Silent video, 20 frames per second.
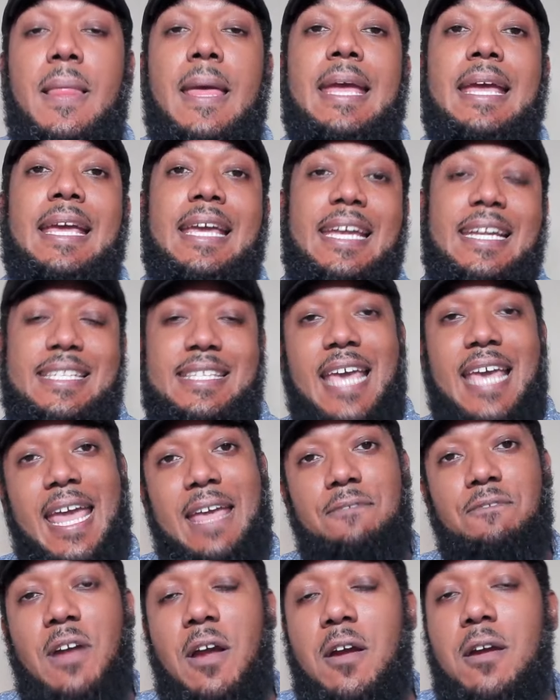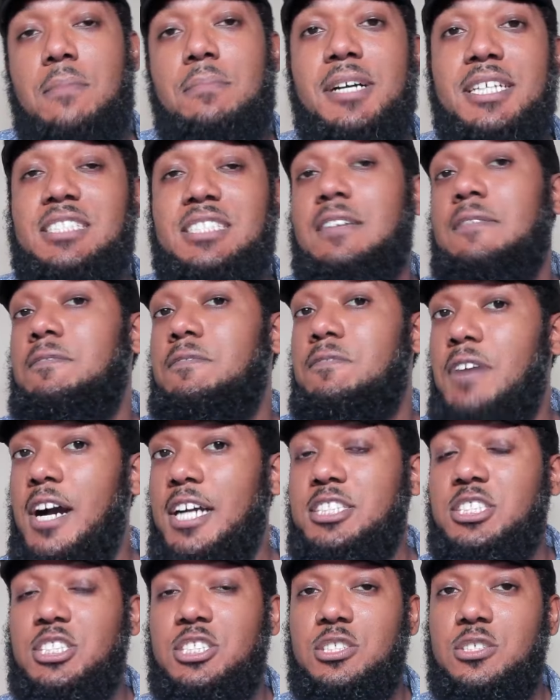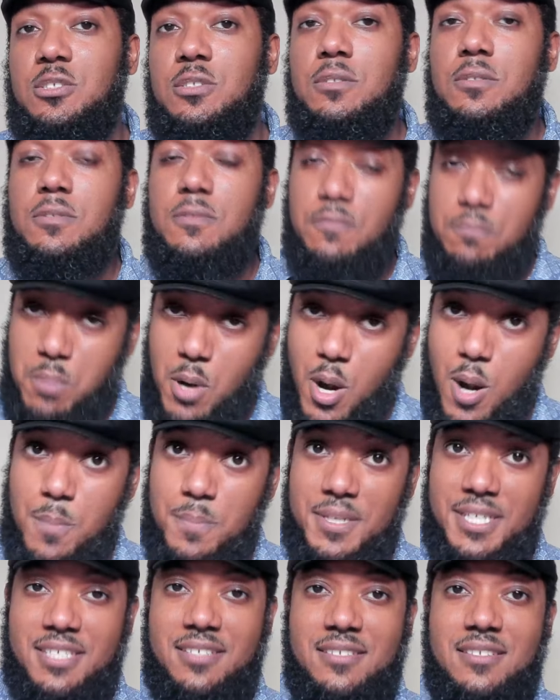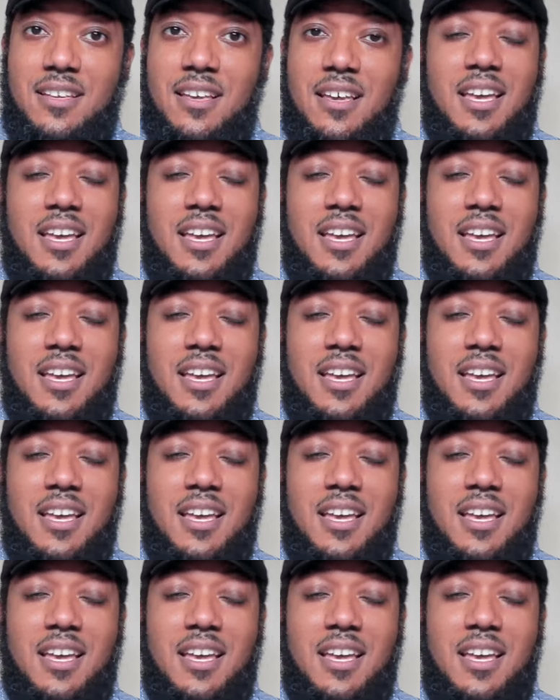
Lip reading: It's a very much functional purpose.